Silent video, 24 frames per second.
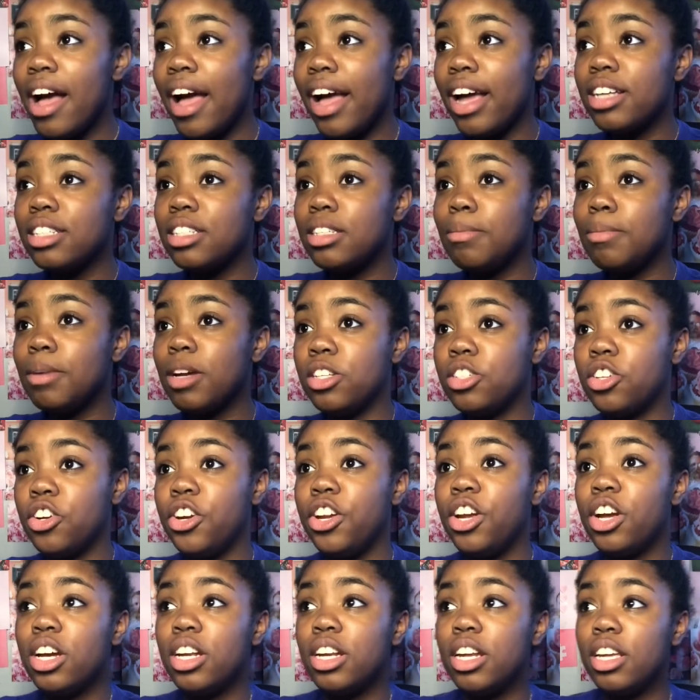ask them because they're
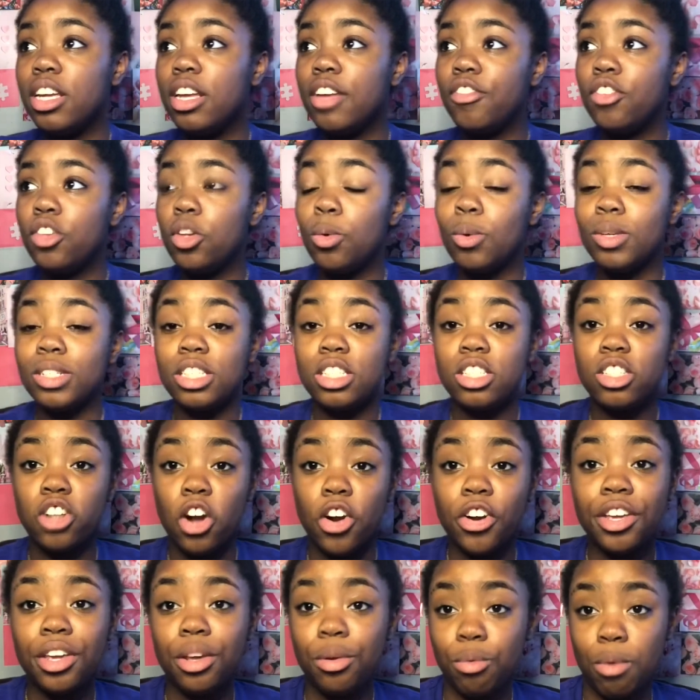either going to give you a
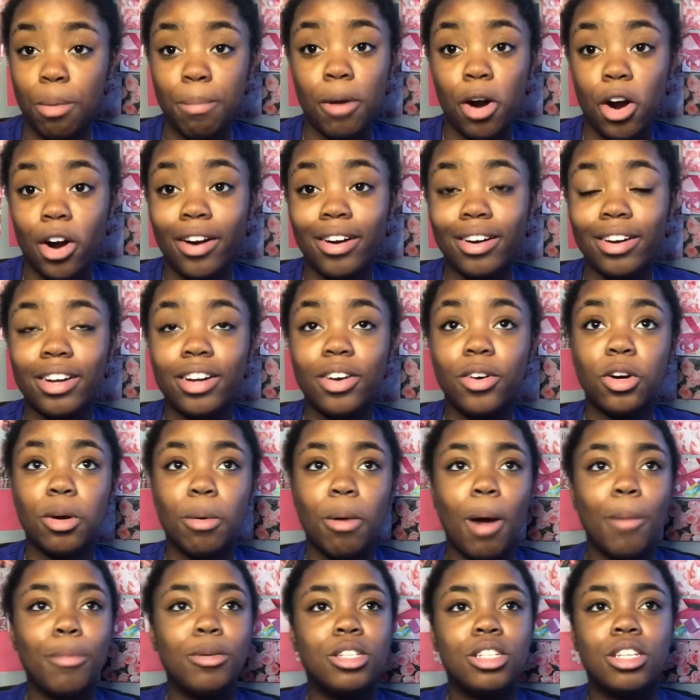snarky remark or they're
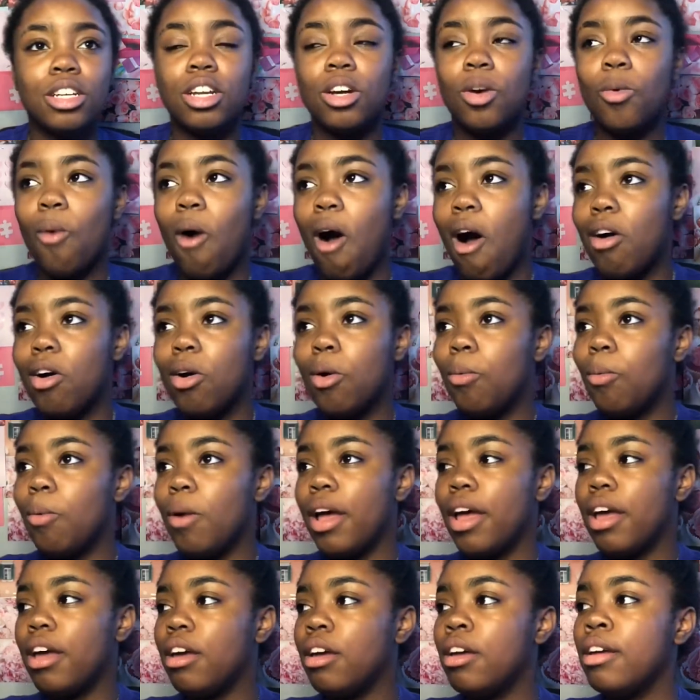probably just going to walk
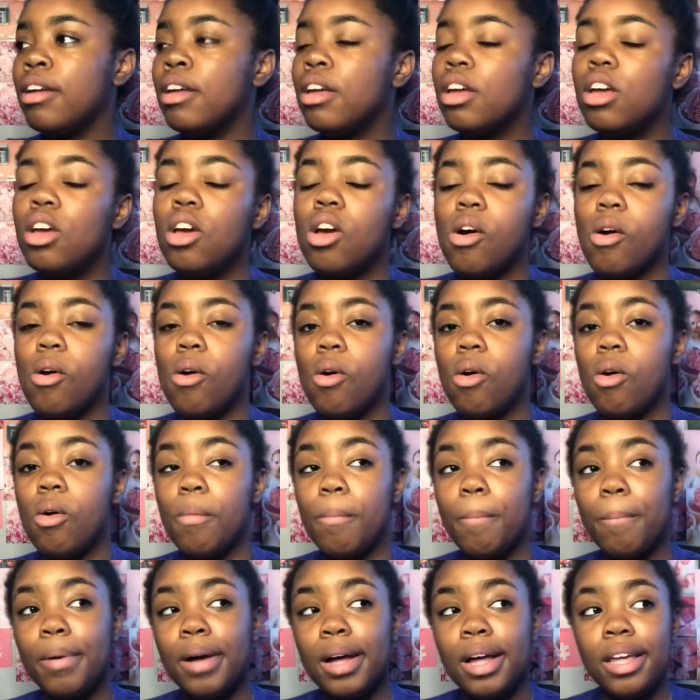away.
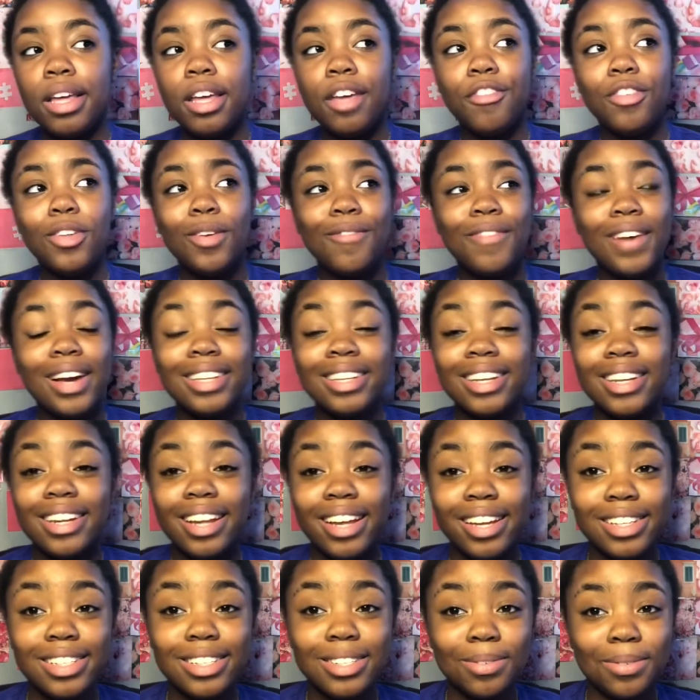But if you find the
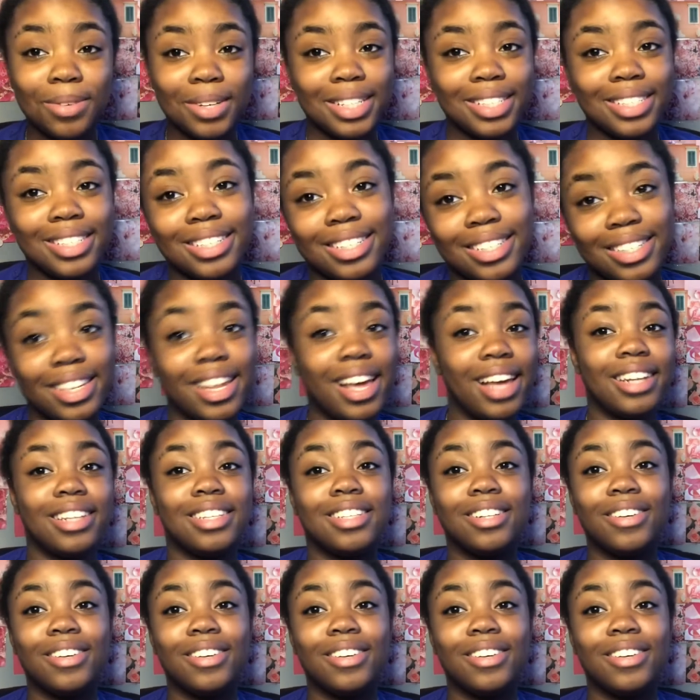nice ones, that is